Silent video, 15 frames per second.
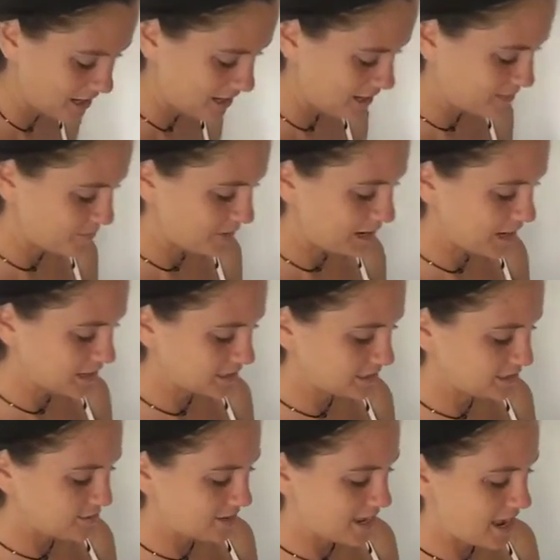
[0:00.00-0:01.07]

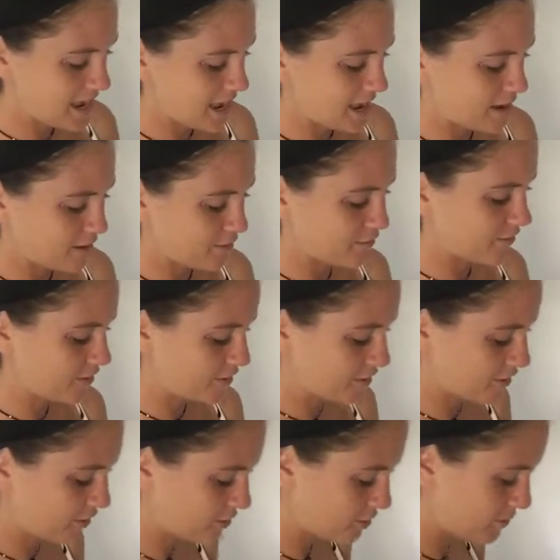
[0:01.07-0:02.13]
Next we have
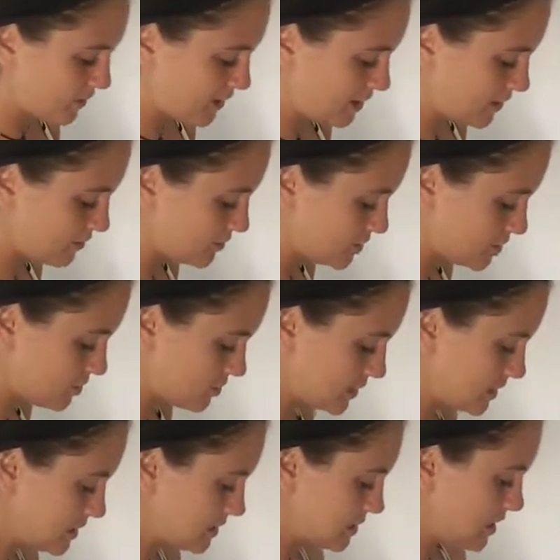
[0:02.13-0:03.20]
a little bit of
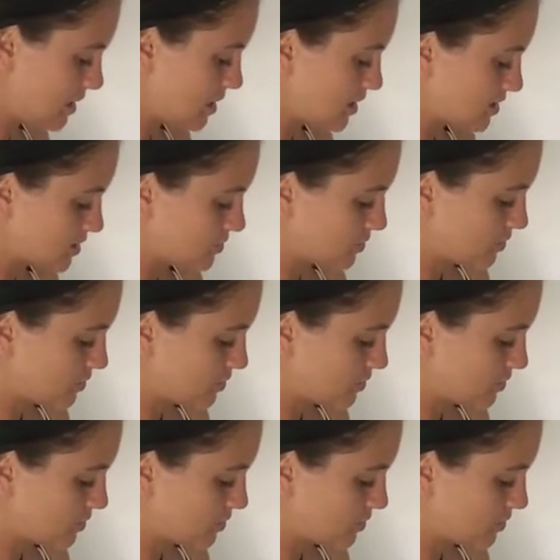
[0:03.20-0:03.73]
soy sauce.